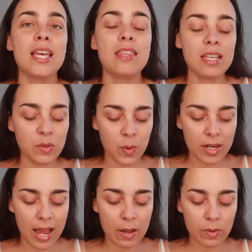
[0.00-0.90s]
This
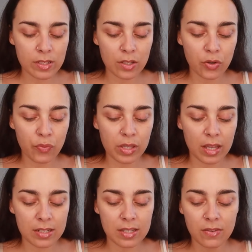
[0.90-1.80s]
one, I was a little
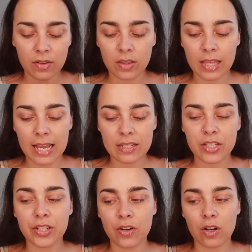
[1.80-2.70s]
reluctant last
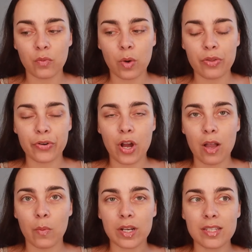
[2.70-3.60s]
year on whether or not I
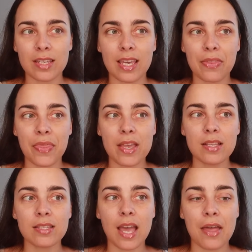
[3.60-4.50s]
wanted to get
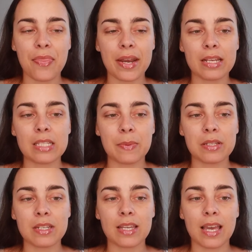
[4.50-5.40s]
this. And then I
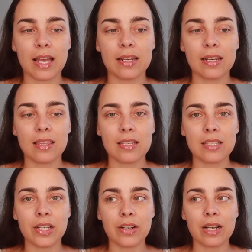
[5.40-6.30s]
smelt it again
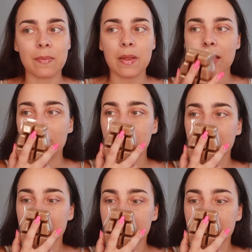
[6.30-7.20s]
this year and I'm like,
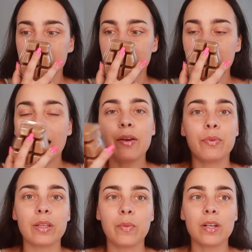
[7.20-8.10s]
I
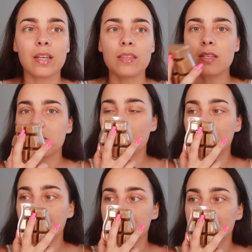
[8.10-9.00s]
really want to get this
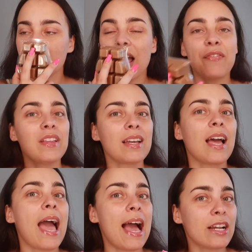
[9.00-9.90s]
one. I feel like
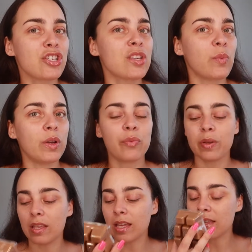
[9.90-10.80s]
I actually will
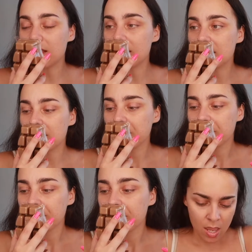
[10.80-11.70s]
really like this.
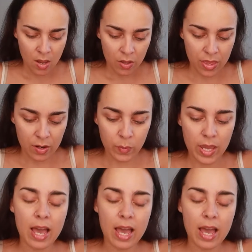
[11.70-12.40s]
Then we